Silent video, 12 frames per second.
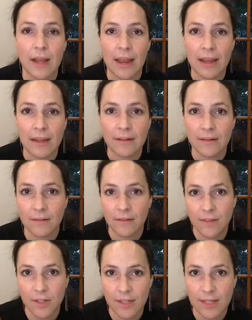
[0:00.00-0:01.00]
and
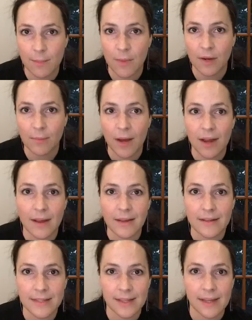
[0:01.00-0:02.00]
just to minimize